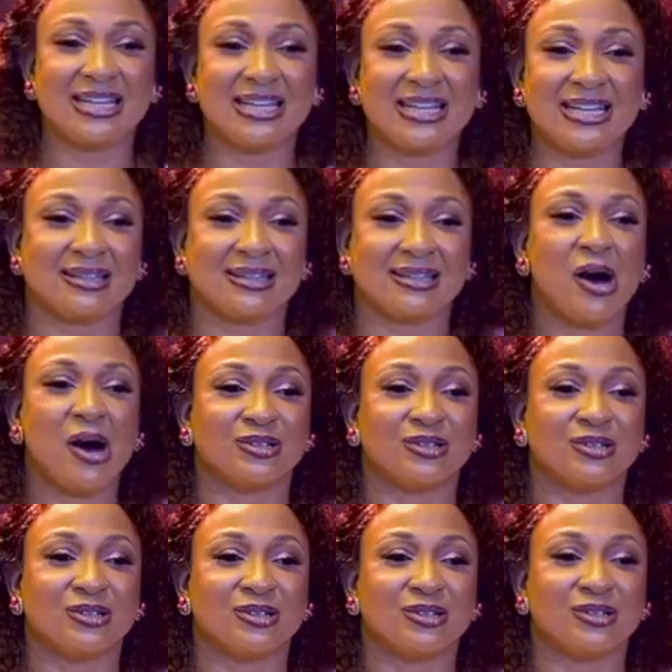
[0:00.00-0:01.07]
came out. He
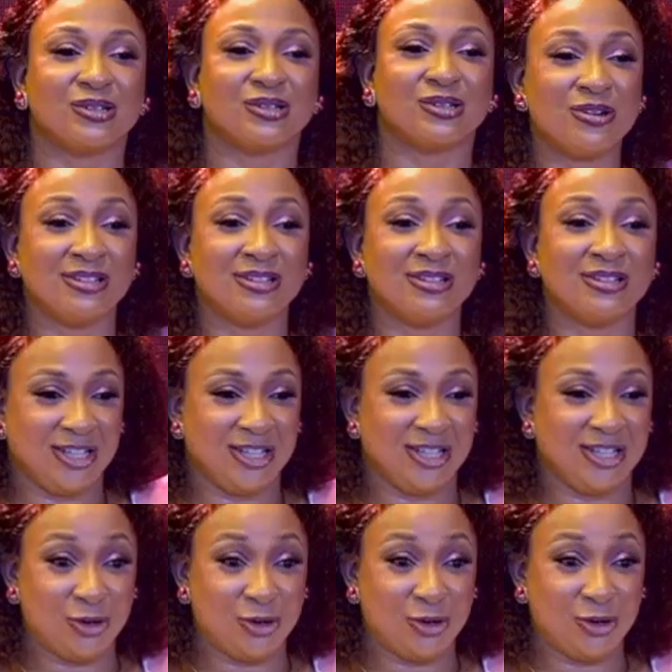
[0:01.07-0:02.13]
said, Alero, your
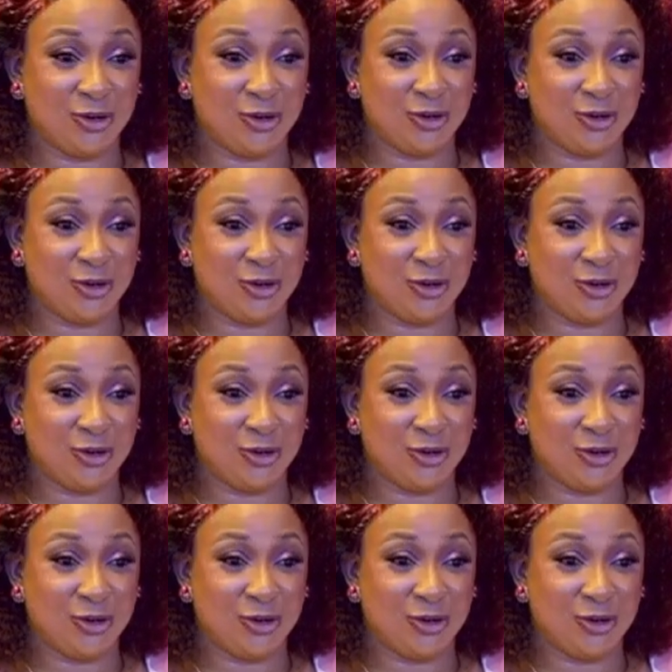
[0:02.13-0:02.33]
God